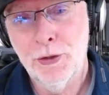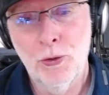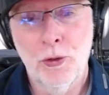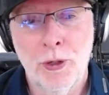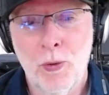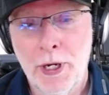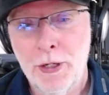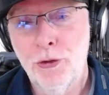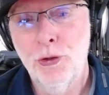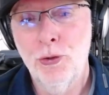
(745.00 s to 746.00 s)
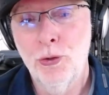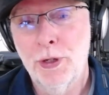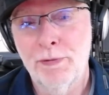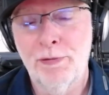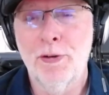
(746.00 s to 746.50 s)
only way
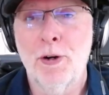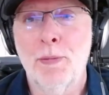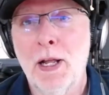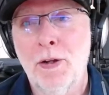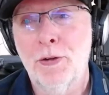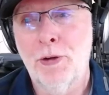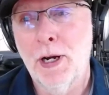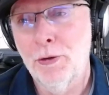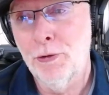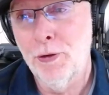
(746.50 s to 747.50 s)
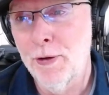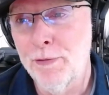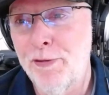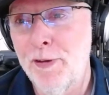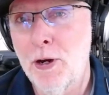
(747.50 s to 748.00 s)
to and from Alcatraz is on a
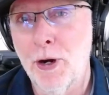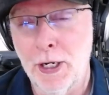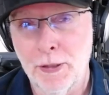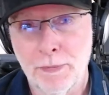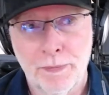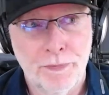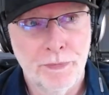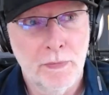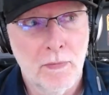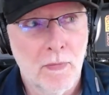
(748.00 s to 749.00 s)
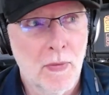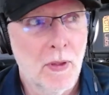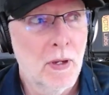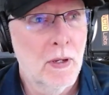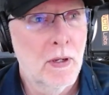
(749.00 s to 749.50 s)
ferry.
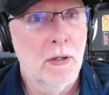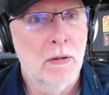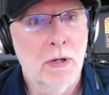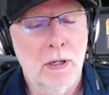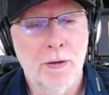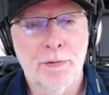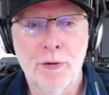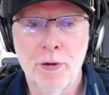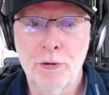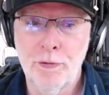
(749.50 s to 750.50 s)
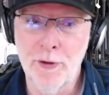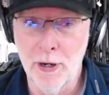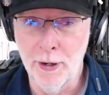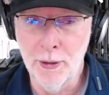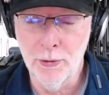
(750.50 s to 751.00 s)
Well, the first
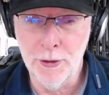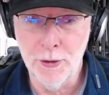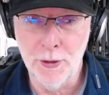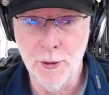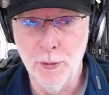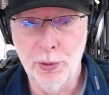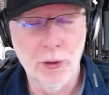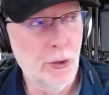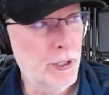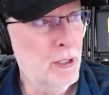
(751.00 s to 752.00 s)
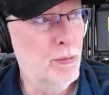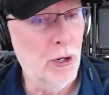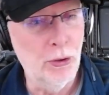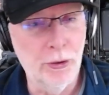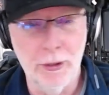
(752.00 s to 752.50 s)
ferry, which is the employee
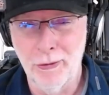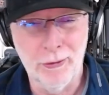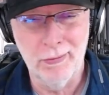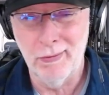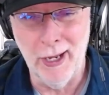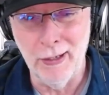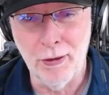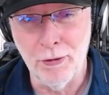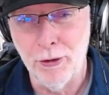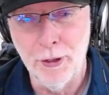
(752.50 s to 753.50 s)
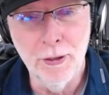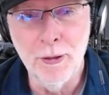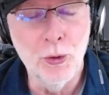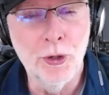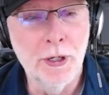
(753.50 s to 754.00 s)
boat, is 8:30 in
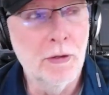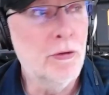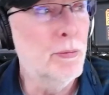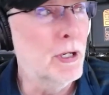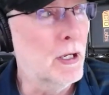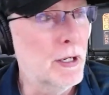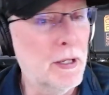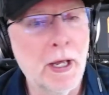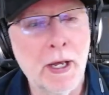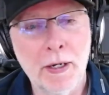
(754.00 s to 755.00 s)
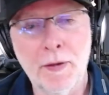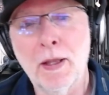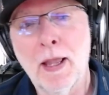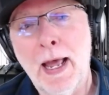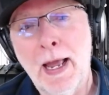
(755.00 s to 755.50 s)
the morning, something like that, and
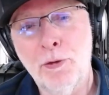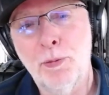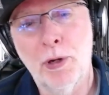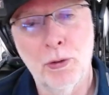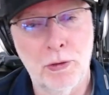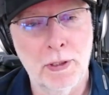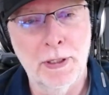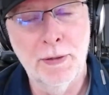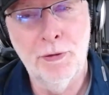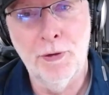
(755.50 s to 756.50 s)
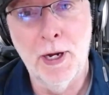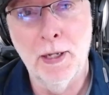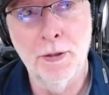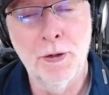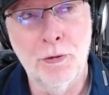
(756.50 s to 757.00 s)
the last boat that leaves the
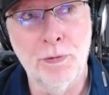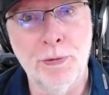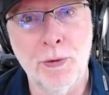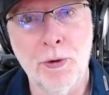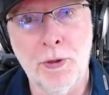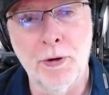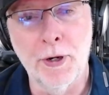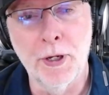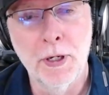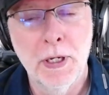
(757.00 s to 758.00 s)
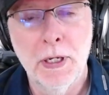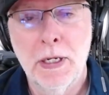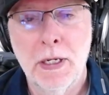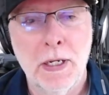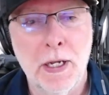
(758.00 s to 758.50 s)
island is at 4:30.
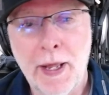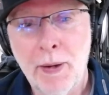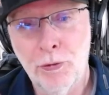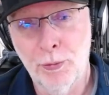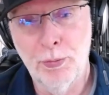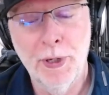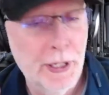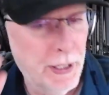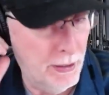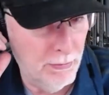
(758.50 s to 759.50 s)
And that was a big